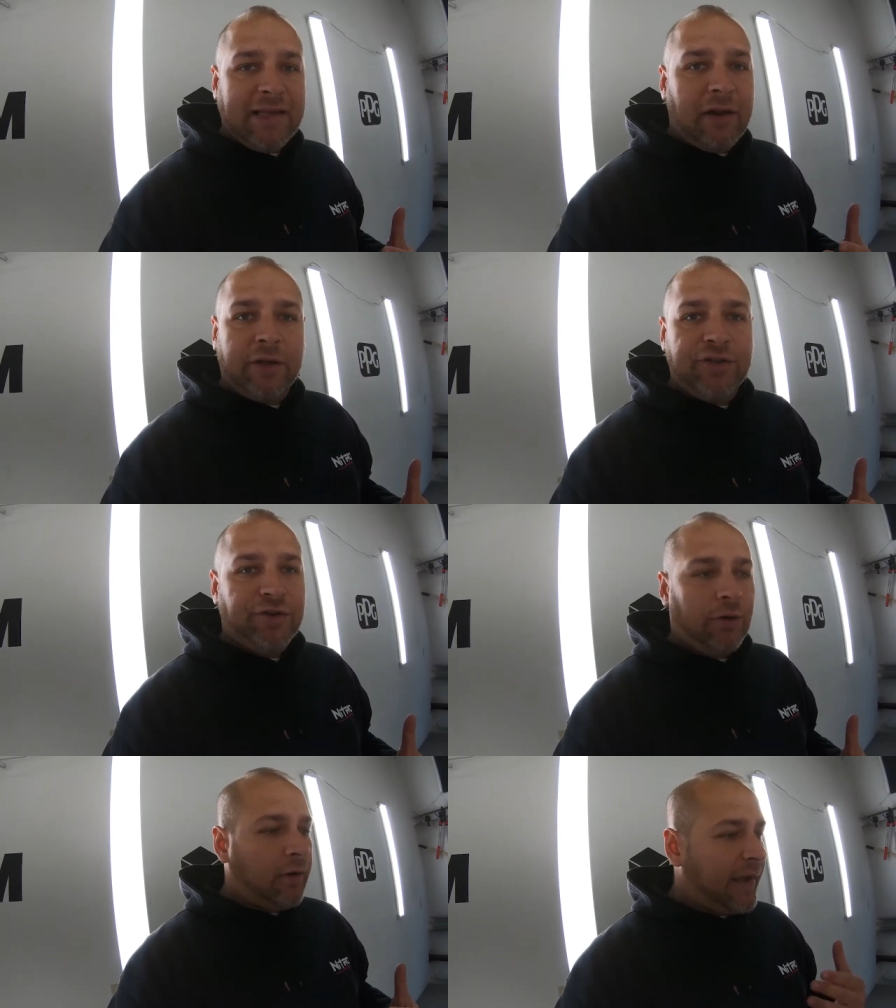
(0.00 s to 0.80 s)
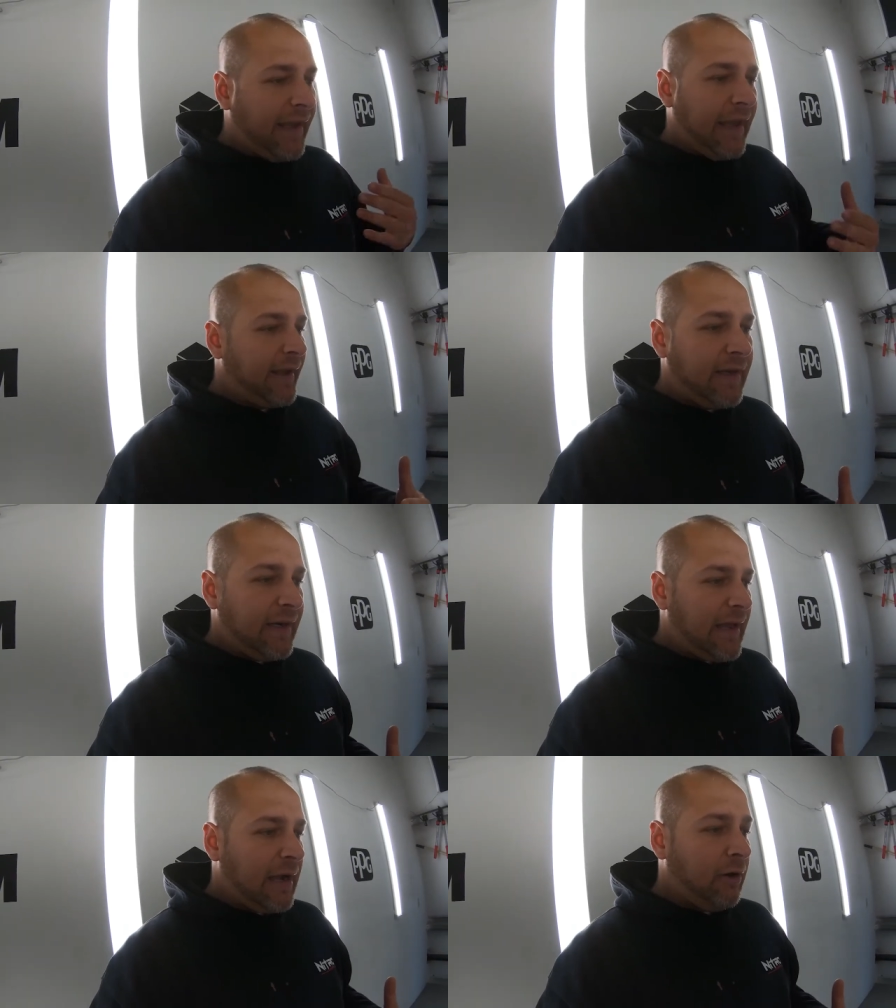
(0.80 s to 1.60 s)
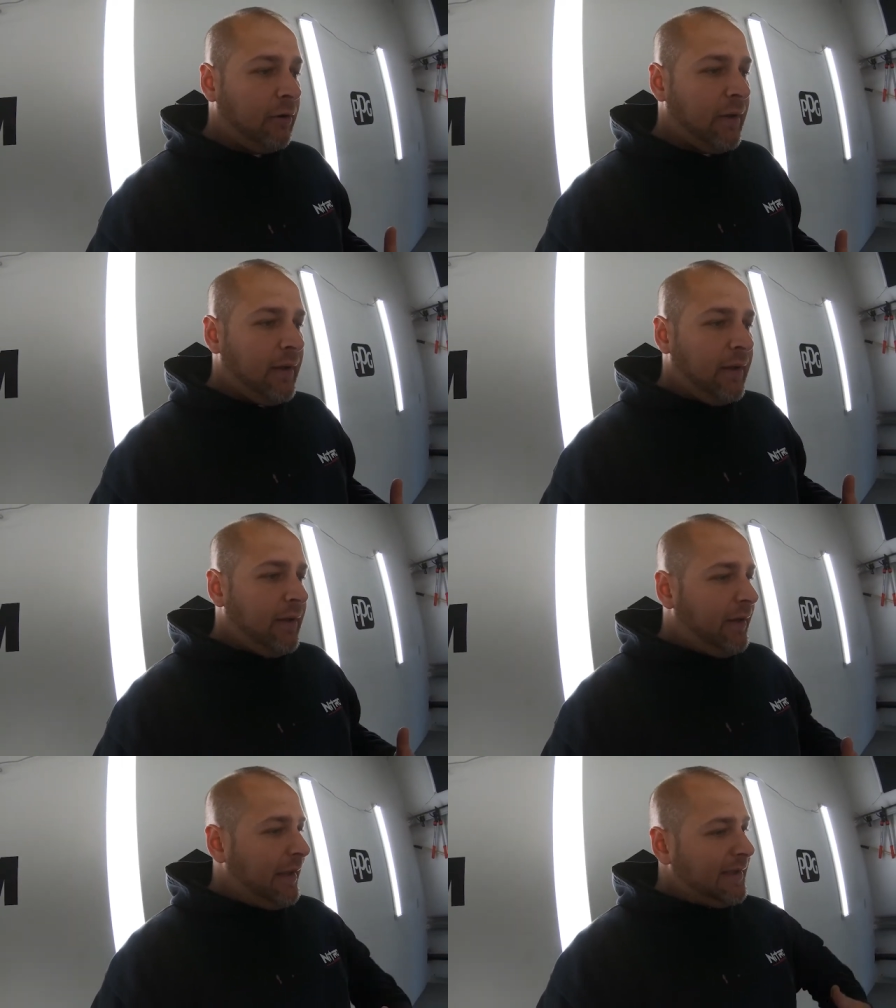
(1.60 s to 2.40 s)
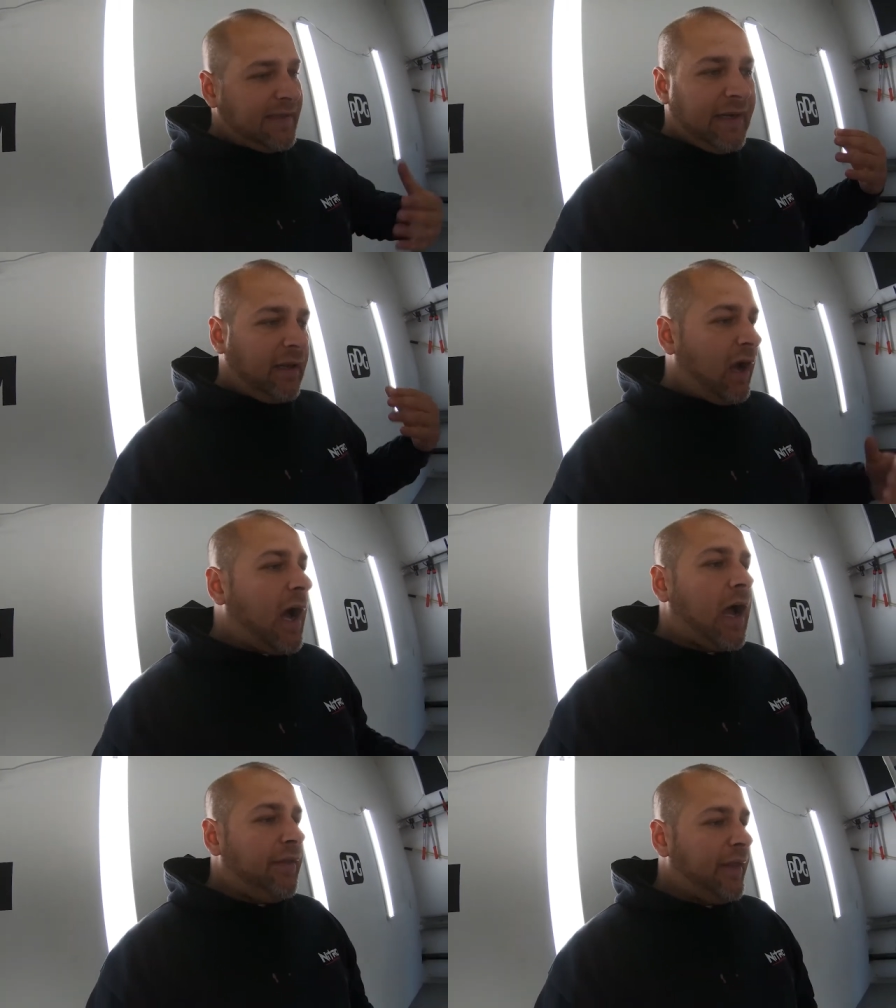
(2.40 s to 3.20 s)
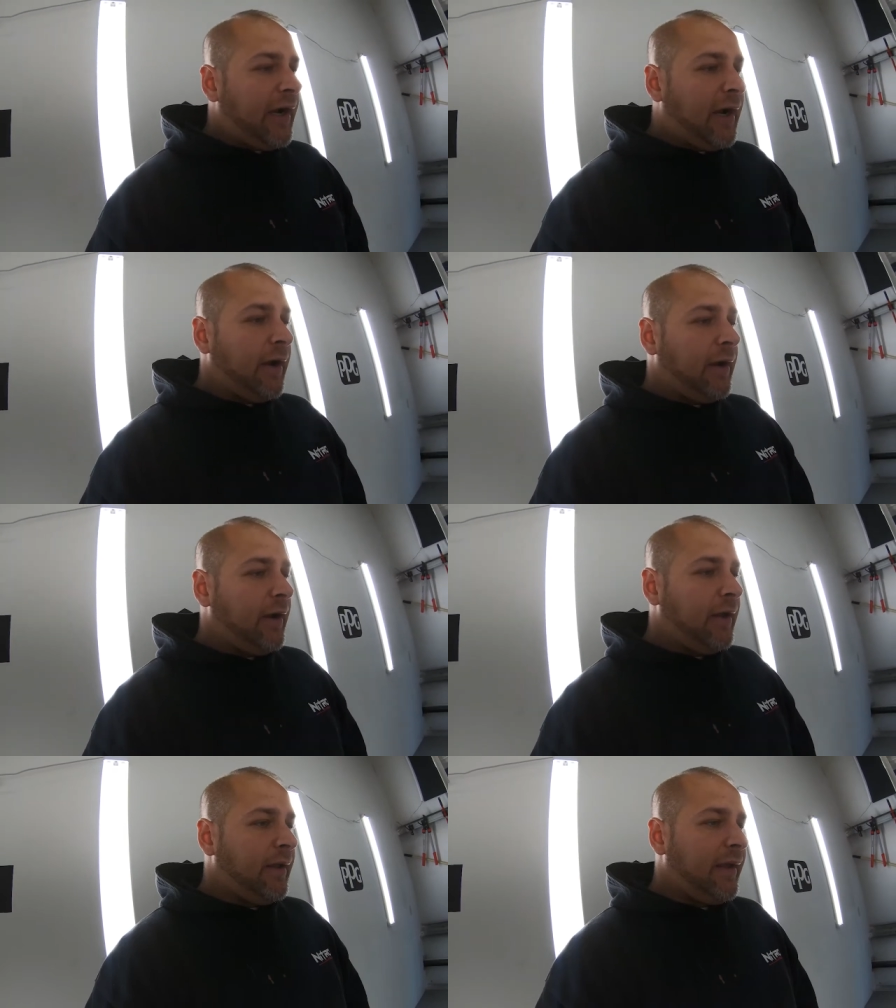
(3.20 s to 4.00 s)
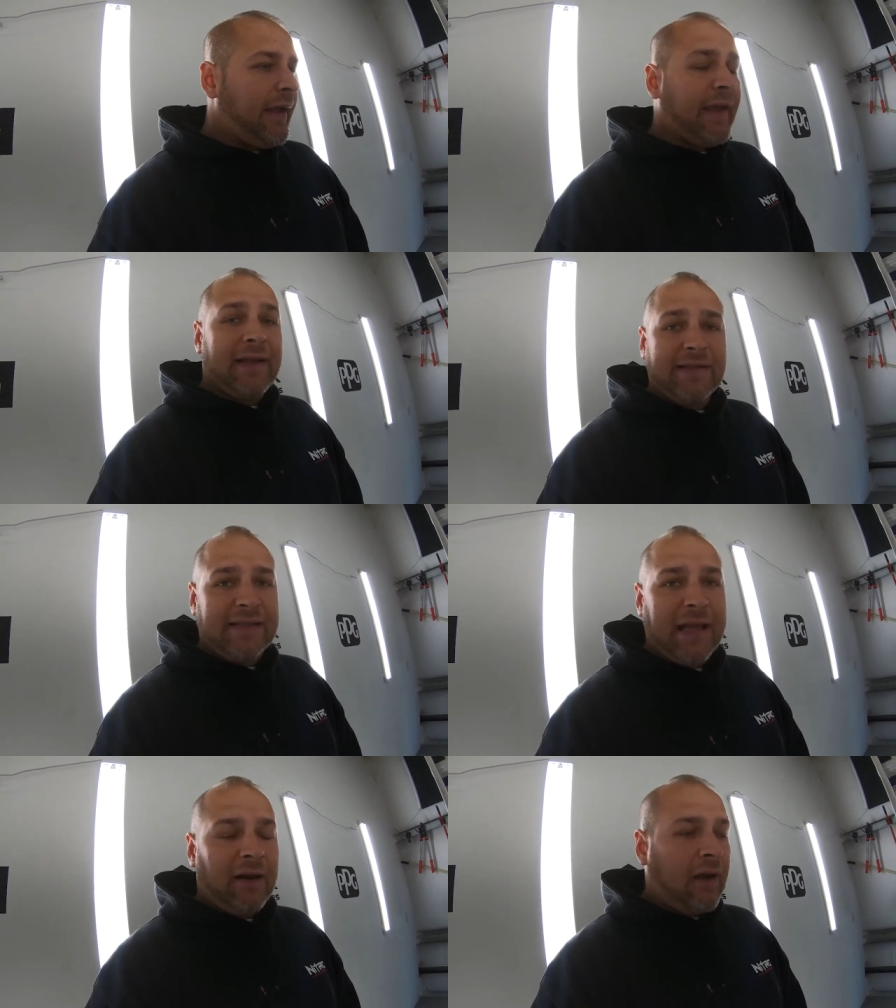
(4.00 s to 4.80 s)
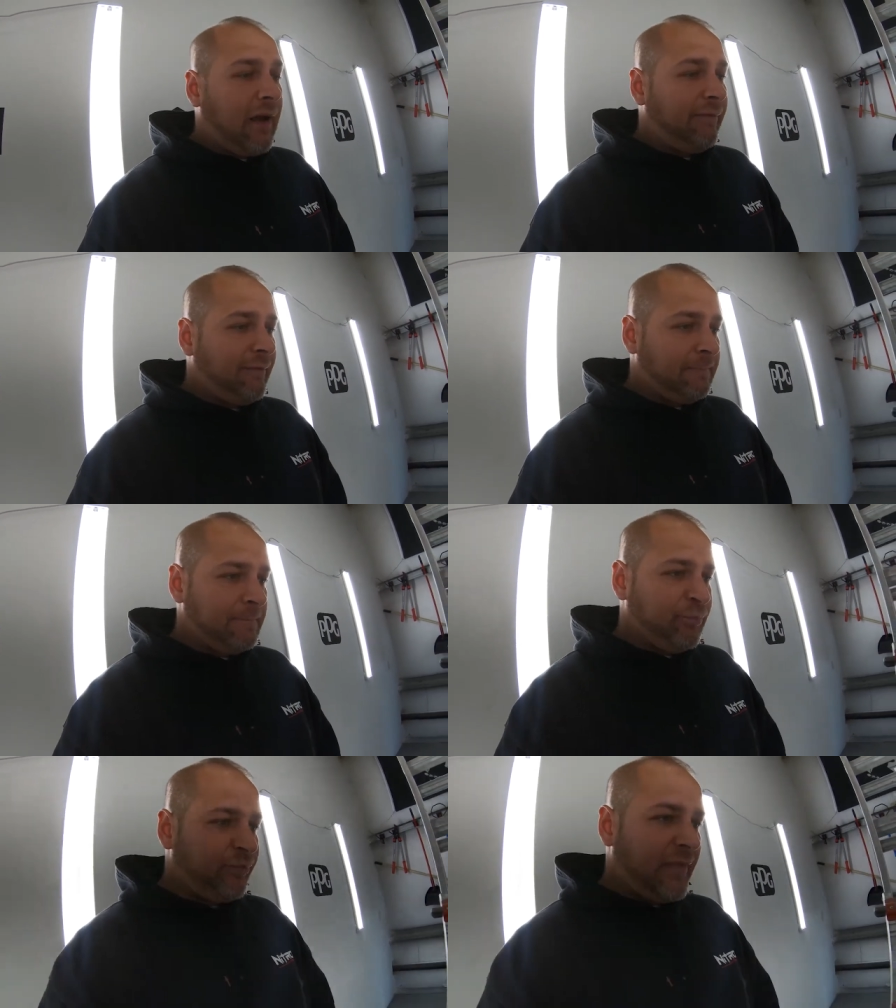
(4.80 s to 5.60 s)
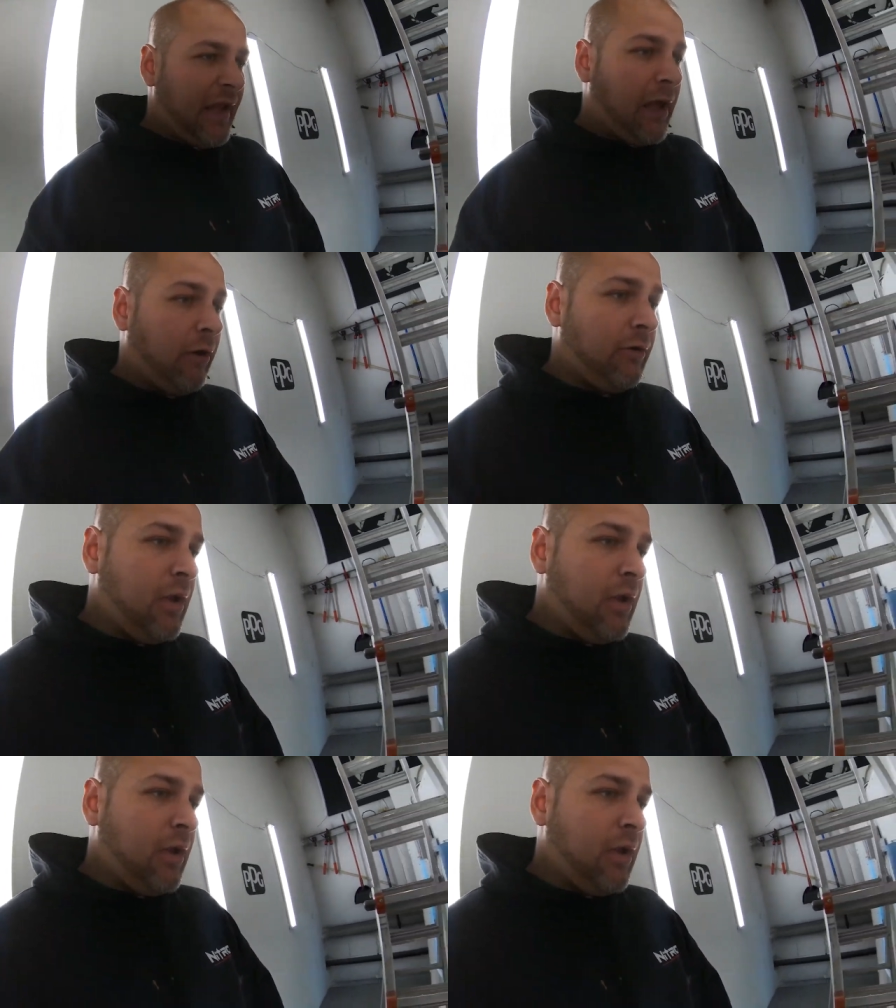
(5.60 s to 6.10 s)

out of control, I can't get it out. It's getting hot in there, it gets set off. Now,